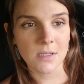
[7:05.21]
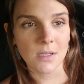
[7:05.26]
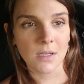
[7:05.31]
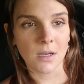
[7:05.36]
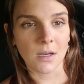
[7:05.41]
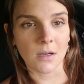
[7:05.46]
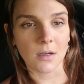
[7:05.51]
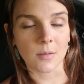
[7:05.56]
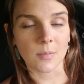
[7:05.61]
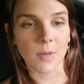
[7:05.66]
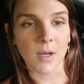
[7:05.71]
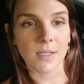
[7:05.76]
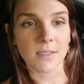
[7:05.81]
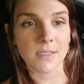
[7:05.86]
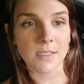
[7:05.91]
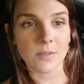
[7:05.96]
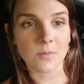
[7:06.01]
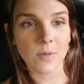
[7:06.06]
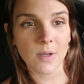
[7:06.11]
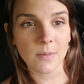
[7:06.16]
I
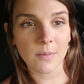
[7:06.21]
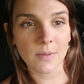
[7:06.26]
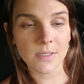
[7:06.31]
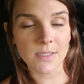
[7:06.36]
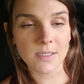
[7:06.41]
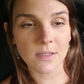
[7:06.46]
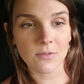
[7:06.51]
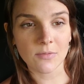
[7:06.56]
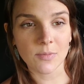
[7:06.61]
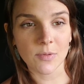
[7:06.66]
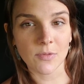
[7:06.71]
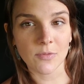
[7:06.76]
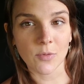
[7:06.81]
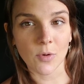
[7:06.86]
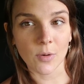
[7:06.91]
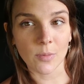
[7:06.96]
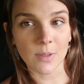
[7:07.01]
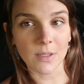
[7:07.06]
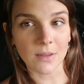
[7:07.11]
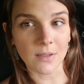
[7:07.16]
did weigh myself
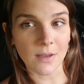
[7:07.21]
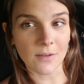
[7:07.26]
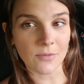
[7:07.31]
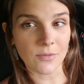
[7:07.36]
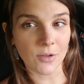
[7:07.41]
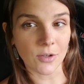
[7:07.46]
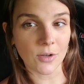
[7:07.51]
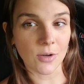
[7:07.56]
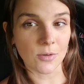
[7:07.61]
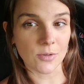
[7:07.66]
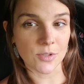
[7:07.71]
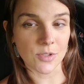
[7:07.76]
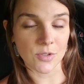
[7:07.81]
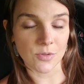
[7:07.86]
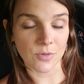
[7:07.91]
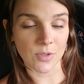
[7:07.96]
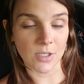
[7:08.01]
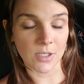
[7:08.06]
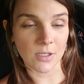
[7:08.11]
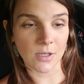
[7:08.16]
before we left for Costa
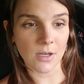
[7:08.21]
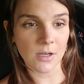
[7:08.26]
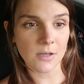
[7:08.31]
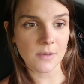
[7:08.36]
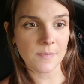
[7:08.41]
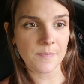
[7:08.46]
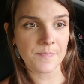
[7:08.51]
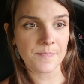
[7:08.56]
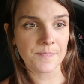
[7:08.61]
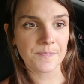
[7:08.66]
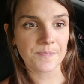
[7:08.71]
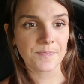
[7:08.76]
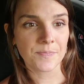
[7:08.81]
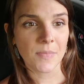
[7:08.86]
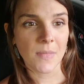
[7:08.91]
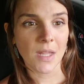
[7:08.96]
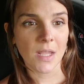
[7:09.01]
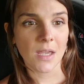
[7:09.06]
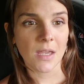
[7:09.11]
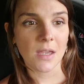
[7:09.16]
Rica,
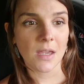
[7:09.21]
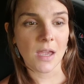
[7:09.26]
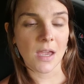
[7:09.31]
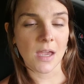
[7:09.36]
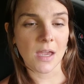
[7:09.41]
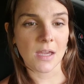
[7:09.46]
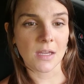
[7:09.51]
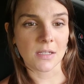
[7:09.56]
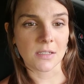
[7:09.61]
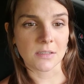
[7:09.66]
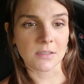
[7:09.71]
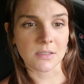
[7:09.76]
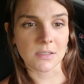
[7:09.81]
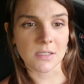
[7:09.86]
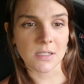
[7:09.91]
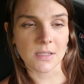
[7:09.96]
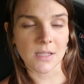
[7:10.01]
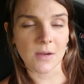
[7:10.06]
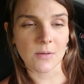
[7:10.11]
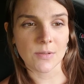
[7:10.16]
and
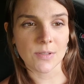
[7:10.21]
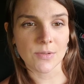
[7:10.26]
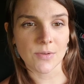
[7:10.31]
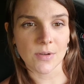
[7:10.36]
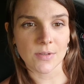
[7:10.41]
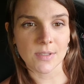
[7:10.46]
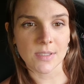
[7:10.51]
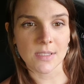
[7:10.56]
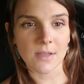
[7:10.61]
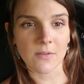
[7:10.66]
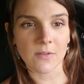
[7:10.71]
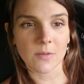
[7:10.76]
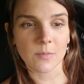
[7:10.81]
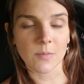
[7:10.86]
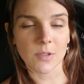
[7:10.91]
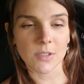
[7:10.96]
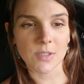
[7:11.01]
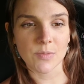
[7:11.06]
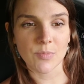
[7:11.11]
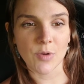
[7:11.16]
that was around 7
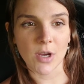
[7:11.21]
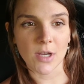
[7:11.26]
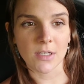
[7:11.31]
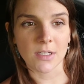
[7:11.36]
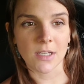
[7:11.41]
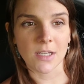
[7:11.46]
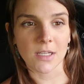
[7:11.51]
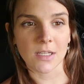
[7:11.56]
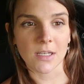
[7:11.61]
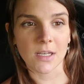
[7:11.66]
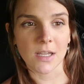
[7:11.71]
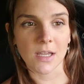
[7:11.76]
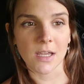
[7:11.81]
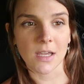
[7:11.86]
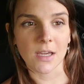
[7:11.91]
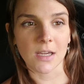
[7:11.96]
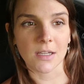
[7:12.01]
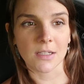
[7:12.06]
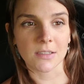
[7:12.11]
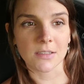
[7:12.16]
months pregnant,
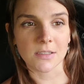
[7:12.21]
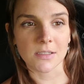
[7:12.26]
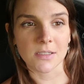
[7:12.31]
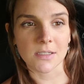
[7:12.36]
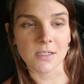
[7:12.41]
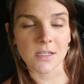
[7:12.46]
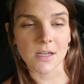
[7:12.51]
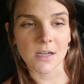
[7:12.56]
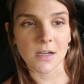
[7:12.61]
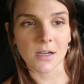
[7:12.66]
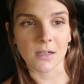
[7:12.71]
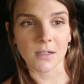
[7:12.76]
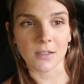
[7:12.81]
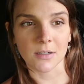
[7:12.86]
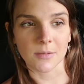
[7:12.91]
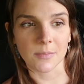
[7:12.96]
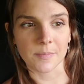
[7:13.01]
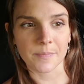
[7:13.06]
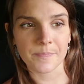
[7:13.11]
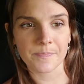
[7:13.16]
and
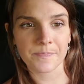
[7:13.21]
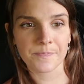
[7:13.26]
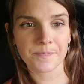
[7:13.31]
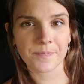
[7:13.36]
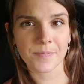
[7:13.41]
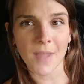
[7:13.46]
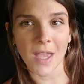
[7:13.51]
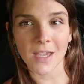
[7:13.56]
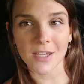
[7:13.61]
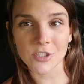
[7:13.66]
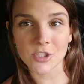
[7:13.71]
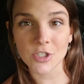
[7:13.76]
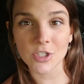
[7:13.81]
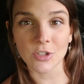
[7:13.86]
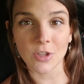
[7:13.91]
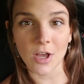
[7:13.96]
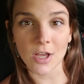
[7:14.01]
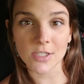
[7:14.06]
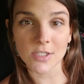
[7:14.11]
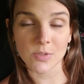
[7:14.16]
I actually
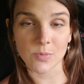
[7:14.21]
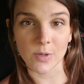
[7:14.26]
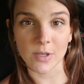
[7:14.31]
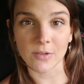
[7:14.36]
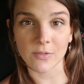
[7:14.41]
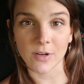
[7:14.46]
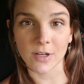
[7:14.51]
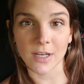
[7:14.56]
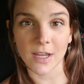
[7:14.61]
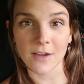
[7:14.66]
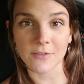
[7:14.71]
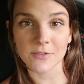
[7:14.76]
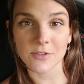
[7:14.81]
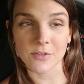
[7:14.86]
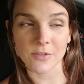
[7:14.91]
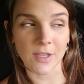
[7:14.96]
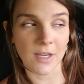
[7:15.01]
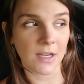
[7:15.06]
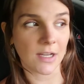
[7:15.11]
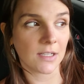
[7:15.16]
lost weight right
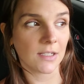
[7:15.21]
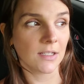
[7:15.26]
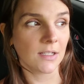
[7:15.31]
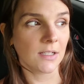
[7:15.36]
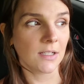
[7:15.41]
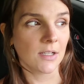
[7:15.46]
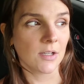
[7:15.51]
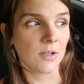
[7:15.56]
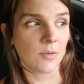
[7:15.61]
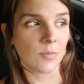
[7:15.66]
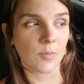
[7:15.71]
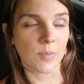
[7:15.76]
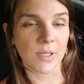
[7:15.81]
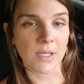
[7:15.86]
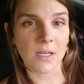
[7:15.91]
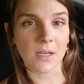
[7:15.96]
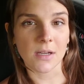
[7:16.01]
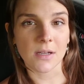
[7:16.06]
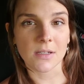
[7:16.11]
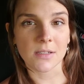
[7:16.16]
after that
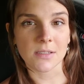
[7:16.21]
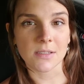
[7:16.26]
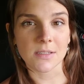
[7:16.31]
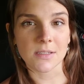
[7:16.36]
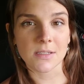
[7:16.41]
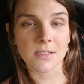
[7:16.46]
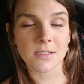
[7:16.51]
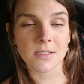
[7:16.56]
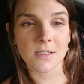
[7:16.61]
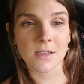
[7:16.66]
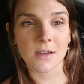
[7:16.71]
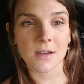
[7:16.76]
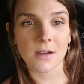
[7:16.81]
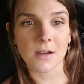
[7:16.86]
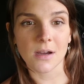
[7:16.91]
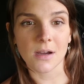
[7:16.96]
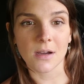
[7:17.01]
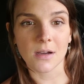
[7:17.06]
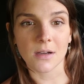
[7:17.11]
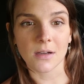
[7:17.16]
because
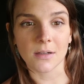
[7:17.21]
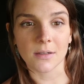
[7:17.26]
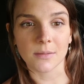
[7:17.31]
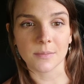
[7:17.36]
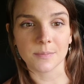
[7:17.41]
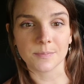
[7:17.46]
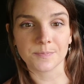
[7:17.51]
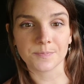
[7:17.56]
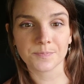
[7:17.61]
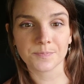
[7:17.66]
I'm